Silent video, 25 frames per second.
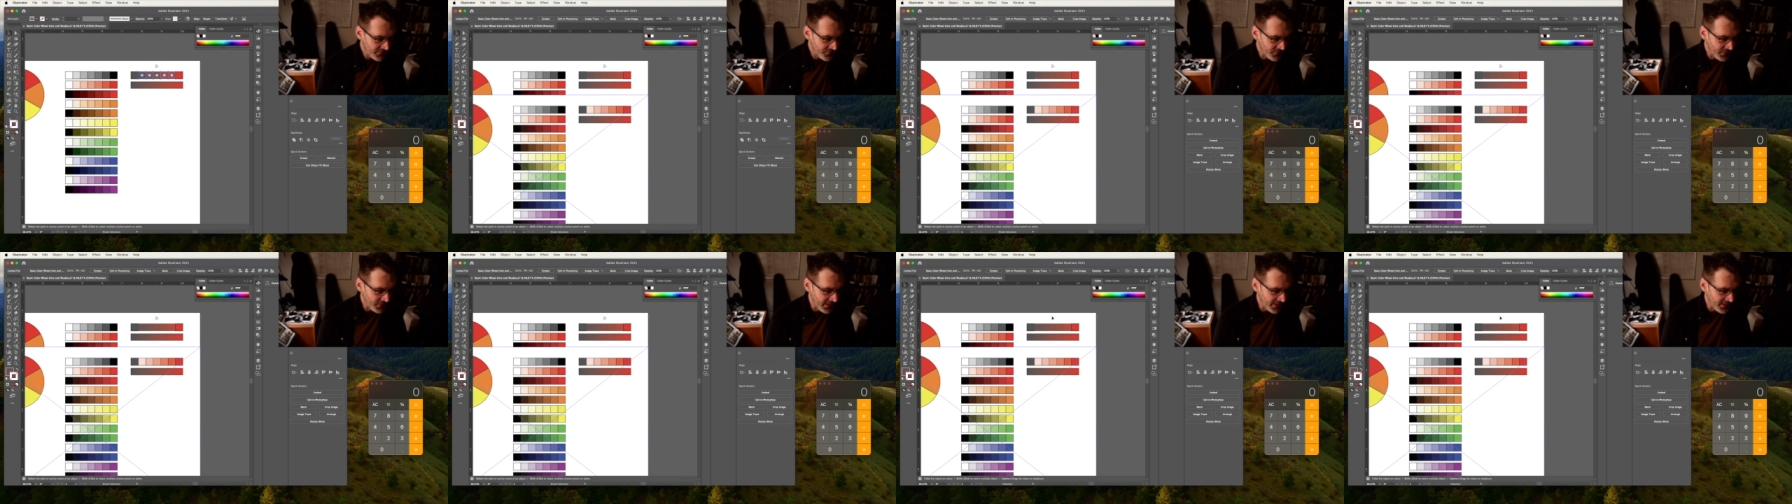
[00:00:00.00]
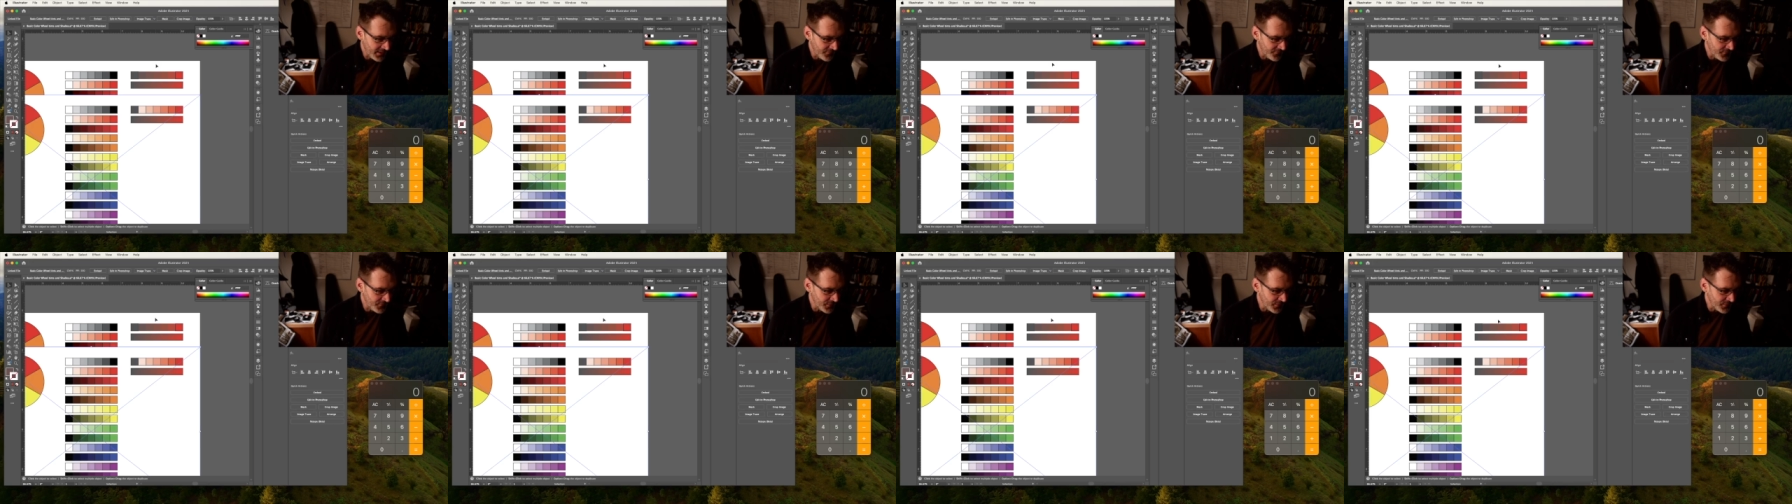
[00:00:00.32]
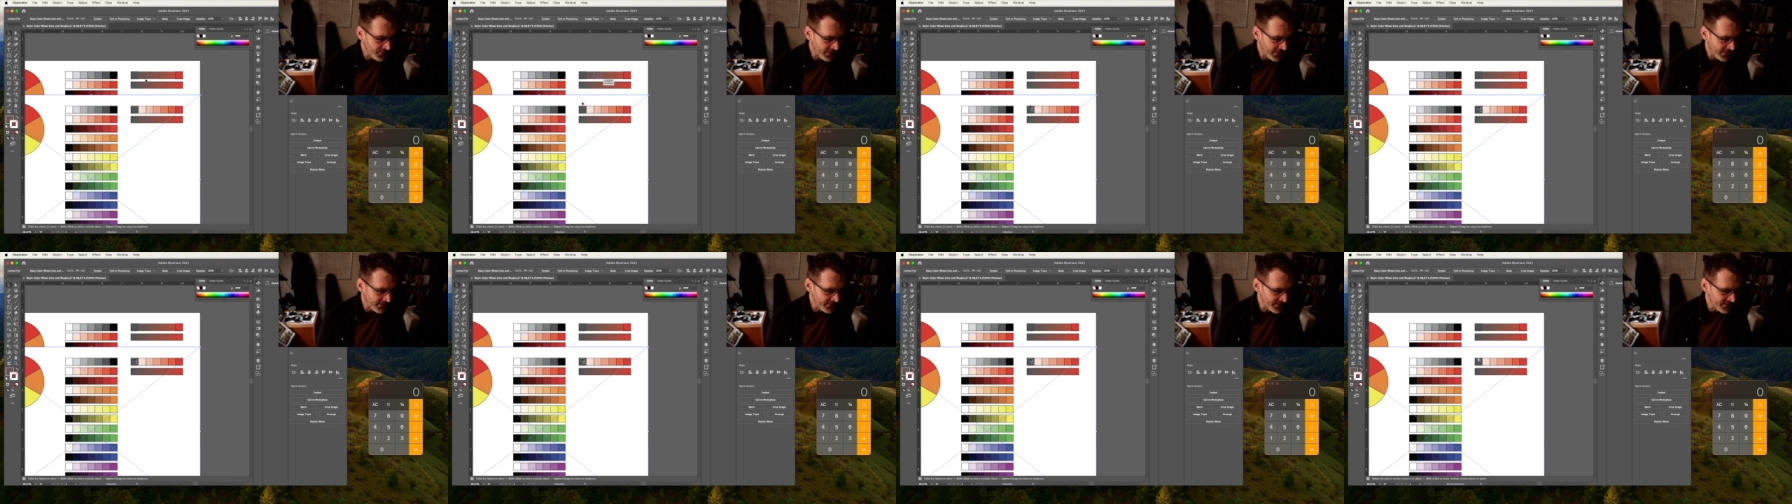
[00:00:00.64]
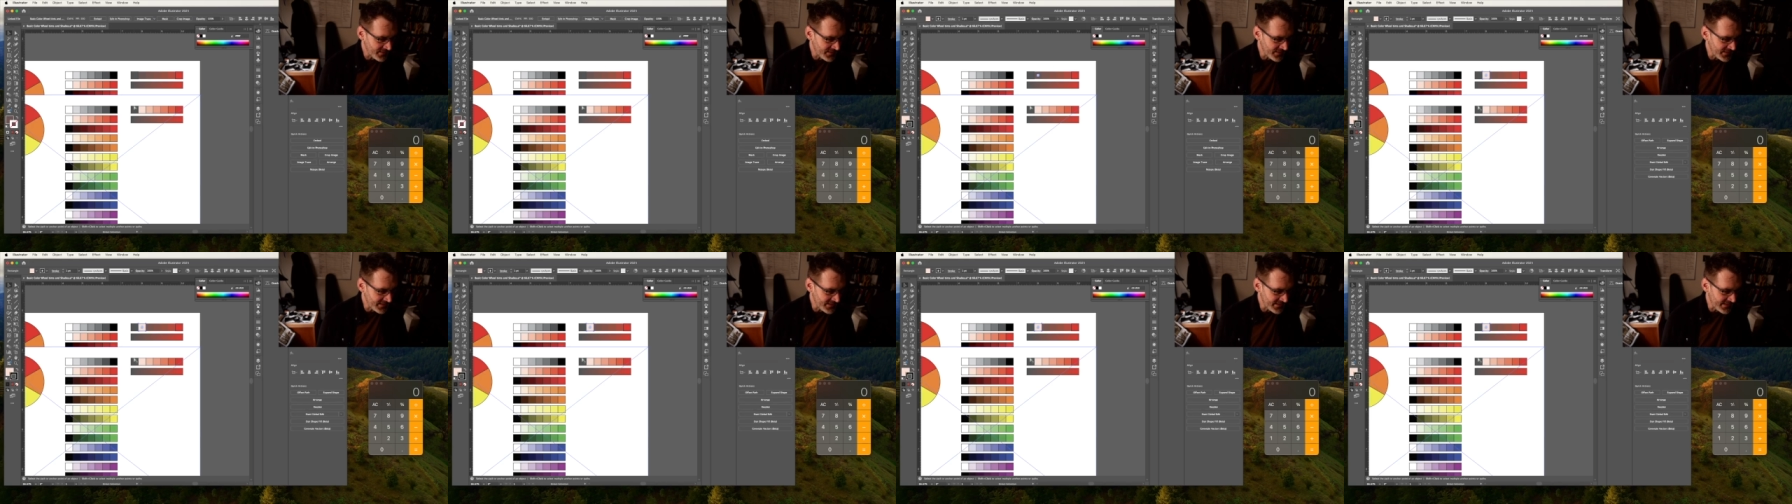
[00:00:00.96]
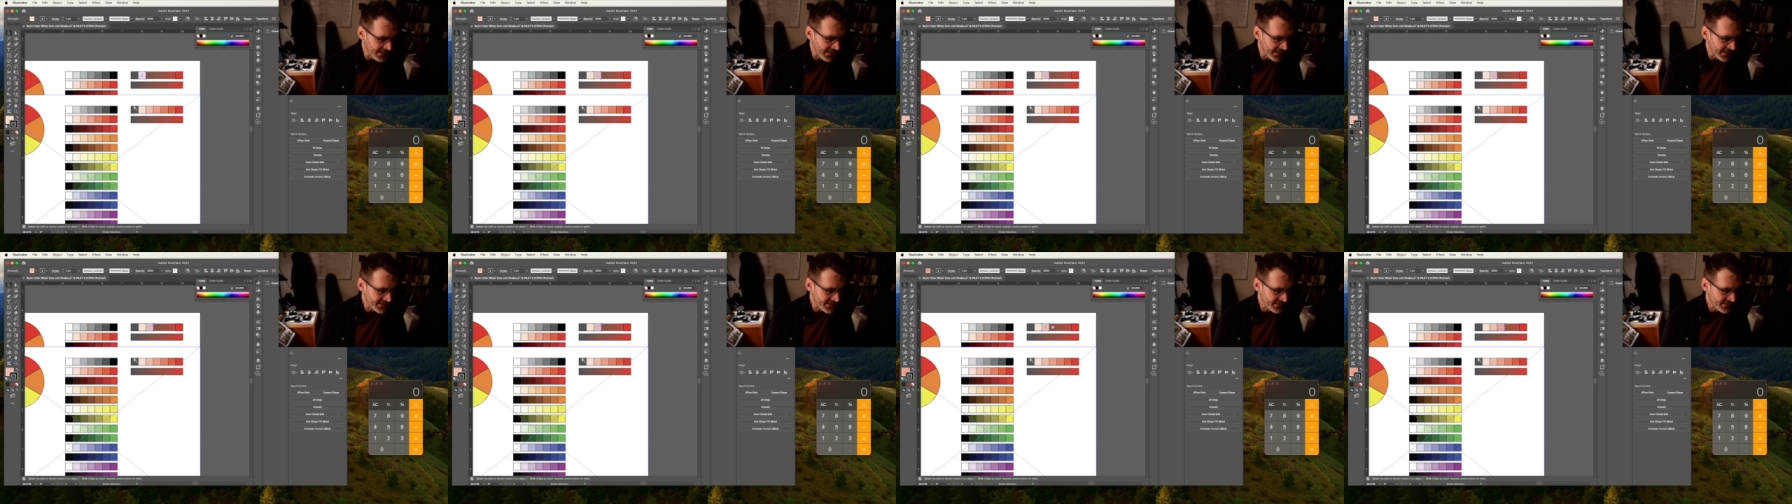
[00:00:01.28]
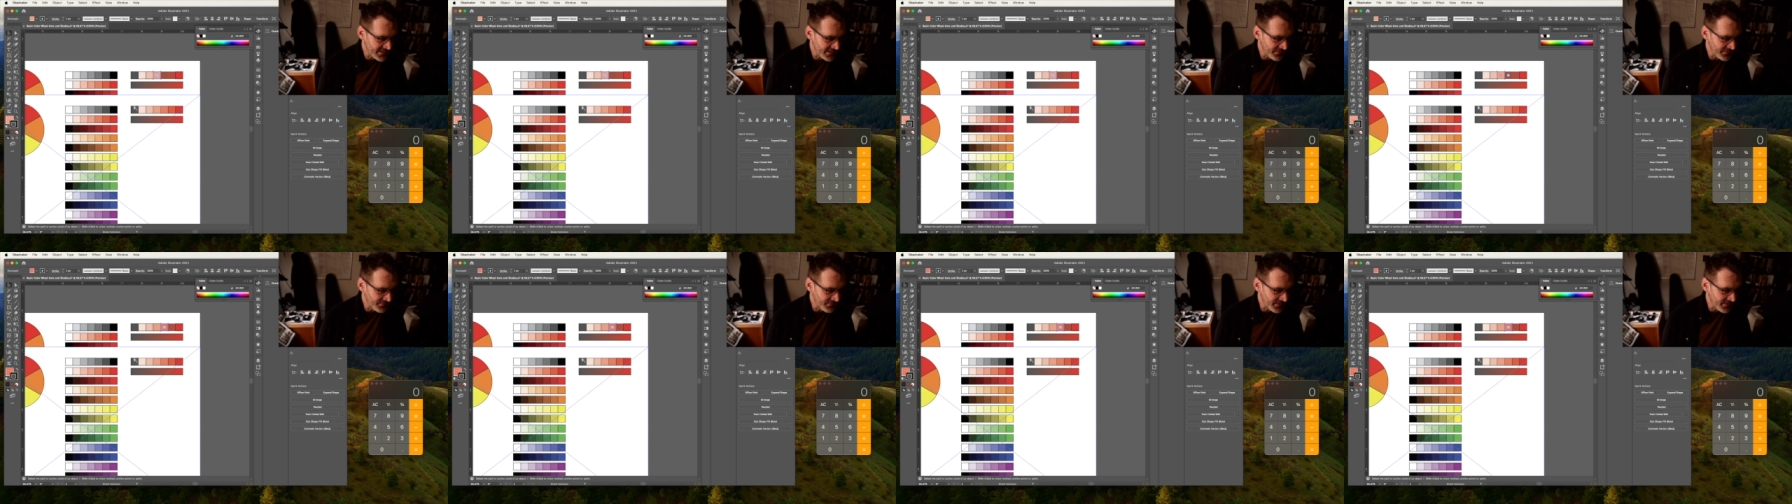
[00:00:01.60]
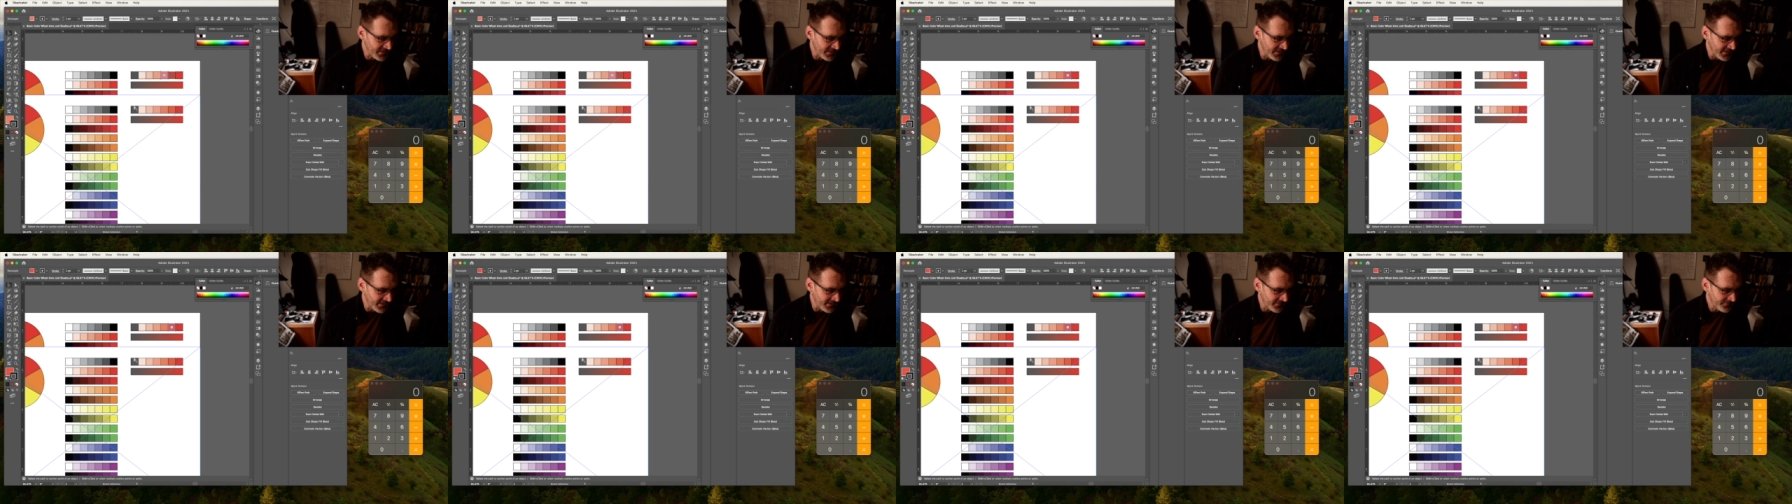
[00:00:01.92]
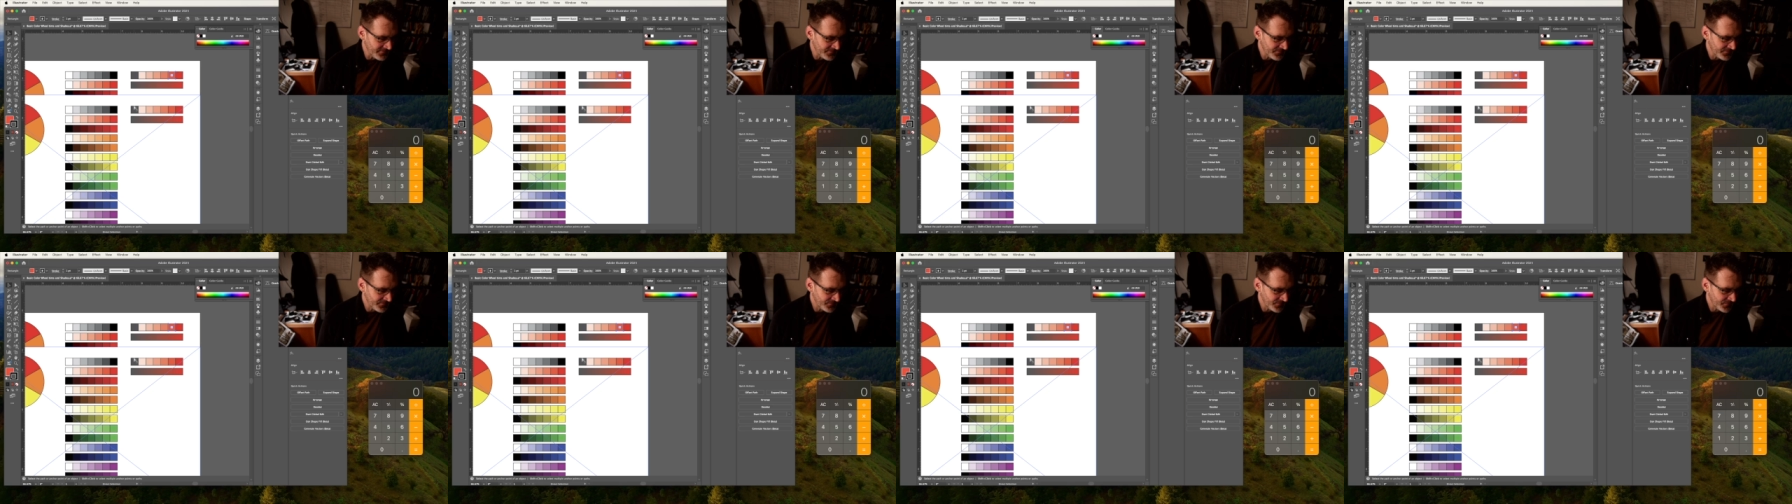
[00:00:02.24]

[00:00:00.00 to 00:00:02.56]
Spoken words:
for how to figure out this exact same thing